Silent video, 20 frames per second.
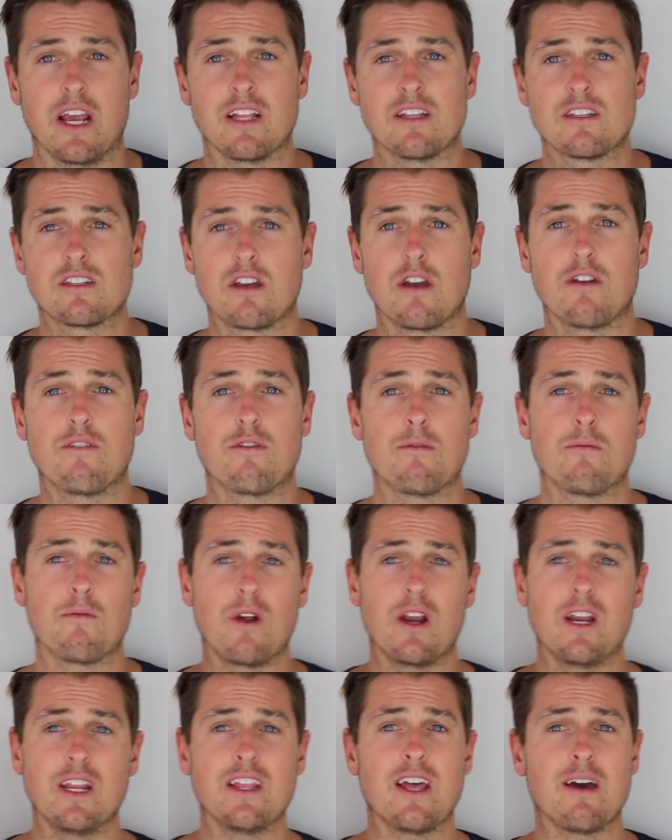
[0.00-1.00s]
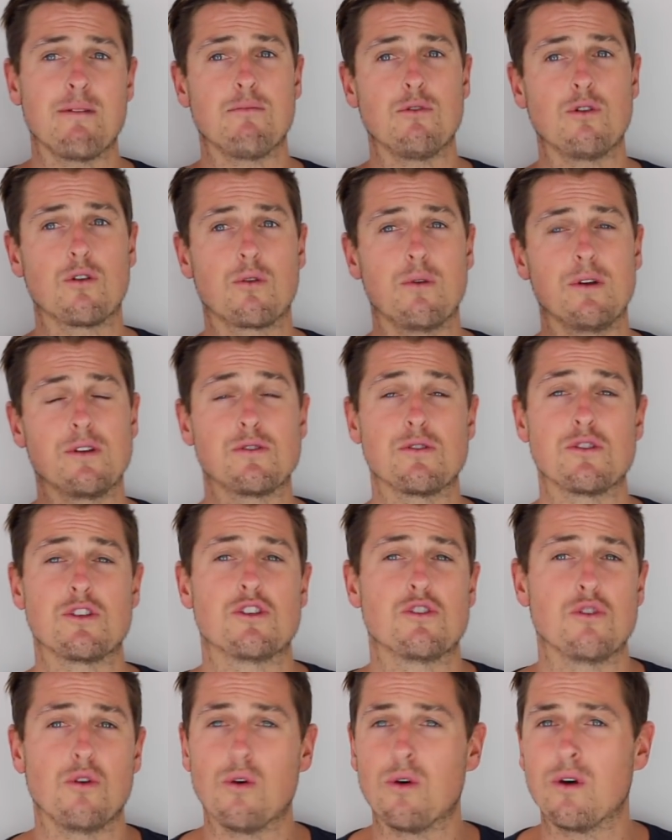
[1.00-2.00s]
And so from reading that book, which was
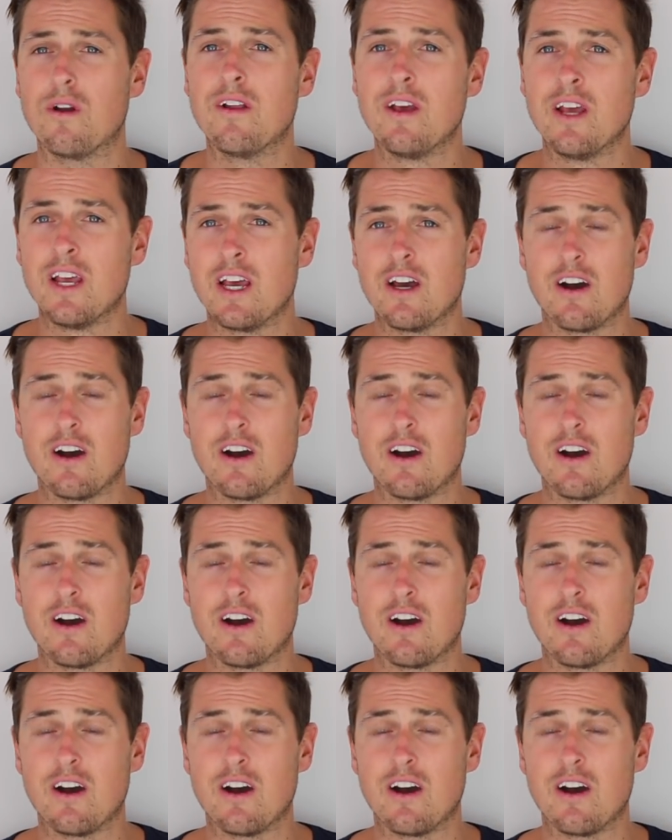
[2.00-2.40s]
short,